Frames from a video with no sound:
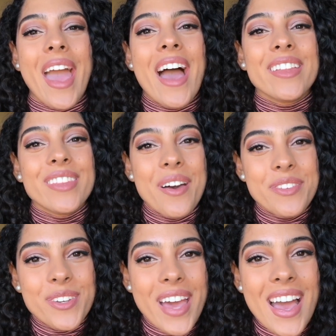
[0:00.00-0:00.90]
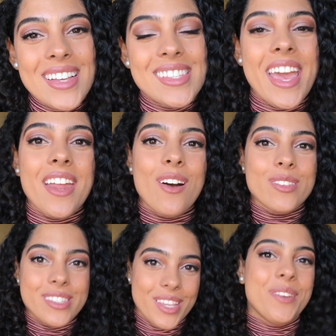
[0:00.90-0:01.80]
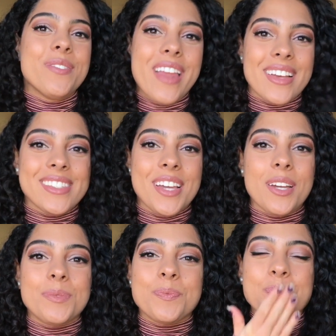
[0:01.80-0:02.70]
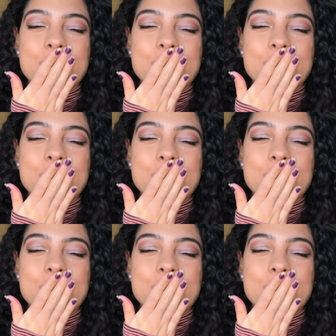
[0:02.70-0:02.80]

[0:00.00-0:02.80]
I love you guys, and I'll see you next time.